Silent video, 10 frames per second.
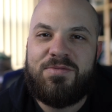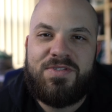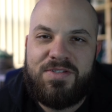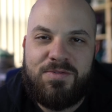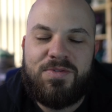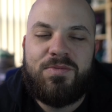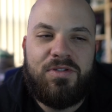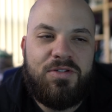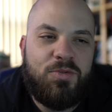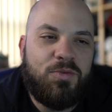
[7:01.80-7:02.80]
was
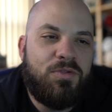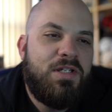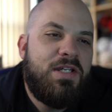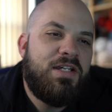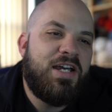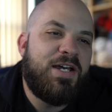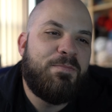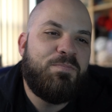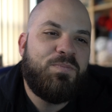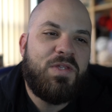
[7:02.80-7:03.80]
really cool.
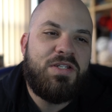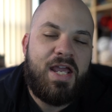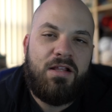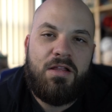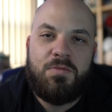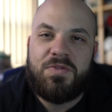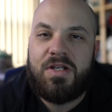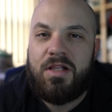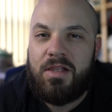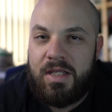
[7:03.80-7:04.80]
The dialogue was
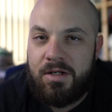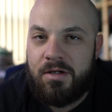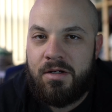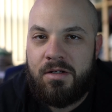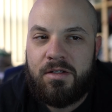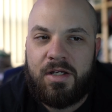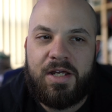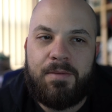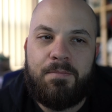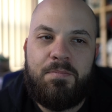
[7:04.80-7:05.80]
clear,
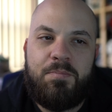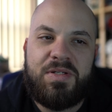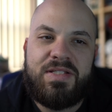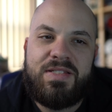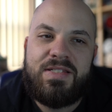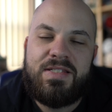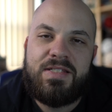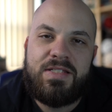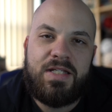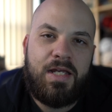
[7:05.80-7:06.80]
but
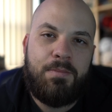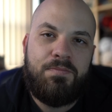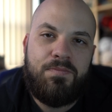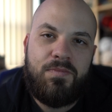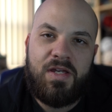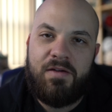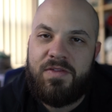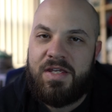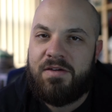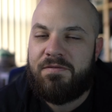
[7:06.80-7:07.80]
some of
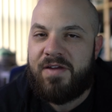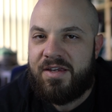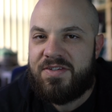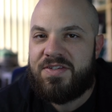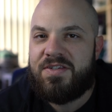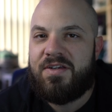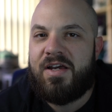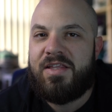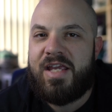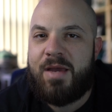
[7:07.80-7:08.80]
the effects
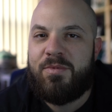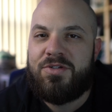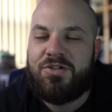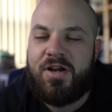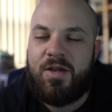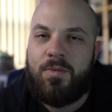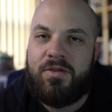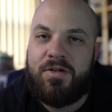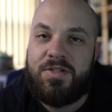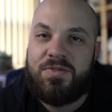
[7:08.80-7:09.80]
on the Atmos track,
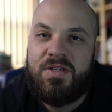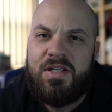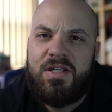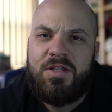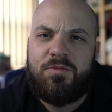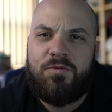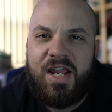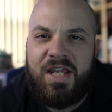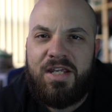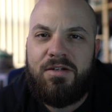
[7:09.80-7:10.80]
whether it's
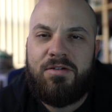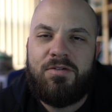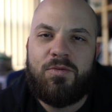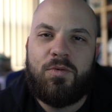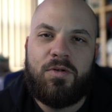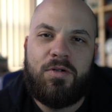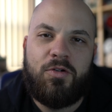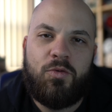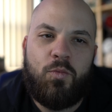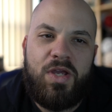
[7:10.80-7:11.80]
rain
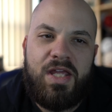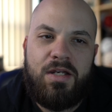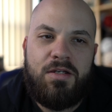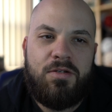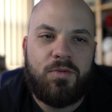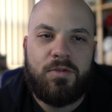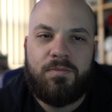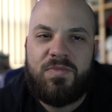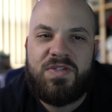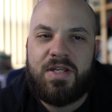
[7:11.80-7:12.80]
or wind or
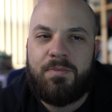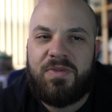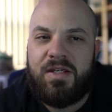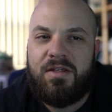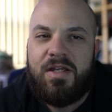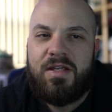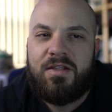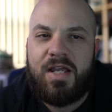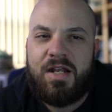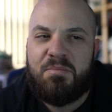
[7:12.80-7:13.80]
something,
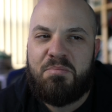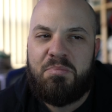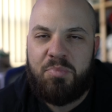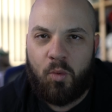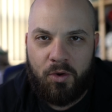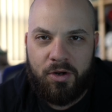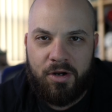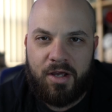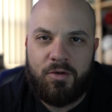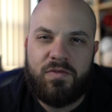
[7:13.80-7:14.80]
they kind of bordered
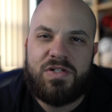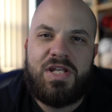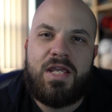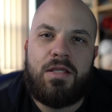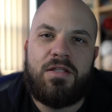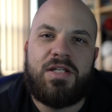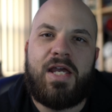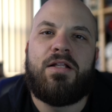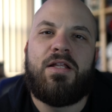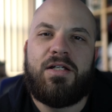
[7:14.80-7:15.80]
on overtaking the
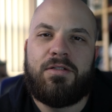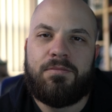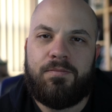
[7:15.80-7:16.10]
dialogue.